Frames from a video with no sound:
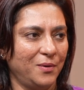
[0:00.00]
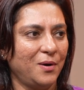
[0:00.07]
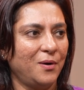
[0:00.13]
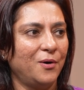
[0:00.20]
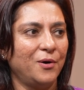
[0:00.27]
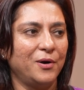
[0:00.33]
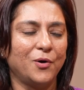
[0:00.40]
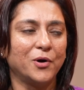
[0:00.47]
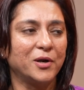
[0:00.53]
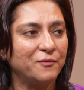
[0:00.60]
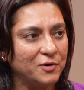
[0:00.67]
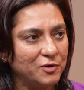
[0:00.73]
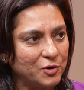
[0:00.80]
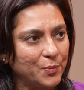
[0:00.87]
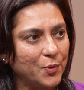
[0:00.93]
not
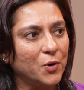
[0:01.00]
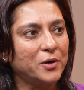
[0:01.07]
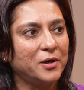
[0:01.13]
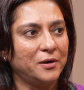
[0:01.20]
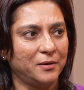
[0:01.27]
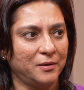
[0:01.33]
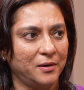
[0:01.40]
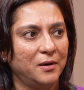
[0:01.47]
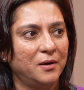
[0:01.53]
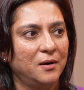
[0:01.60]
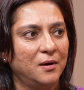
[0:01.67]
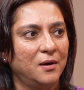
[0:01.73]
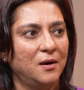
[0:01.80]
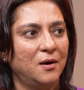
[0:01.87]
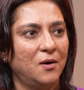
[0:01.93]
even reported.
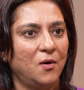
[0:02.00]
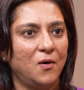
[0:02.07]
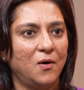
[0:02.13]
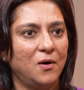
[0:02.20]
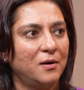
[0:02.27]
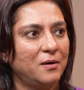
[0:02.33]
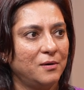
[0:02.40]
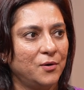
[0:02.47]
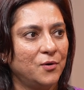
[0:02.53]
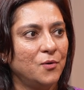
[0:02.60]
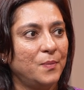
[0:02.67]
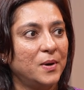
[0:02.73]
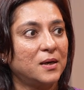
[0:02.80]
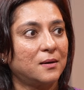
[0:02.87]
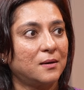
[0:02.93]
Or,
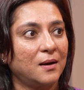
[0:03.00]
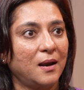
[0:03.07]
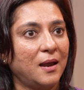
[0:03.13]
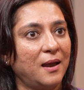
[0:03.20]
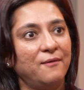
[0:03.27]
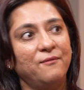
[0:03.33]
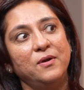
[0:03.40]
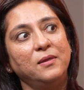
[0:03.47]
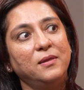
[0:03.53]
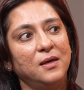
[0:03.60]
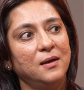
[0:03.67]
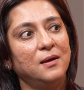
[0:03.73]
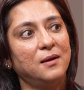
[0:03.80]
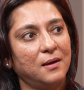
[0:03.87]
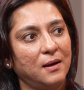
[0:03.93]
but
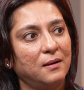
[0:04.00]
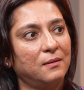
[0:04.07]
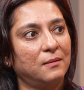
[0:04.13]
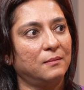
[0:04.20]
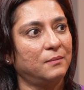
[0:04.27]
everything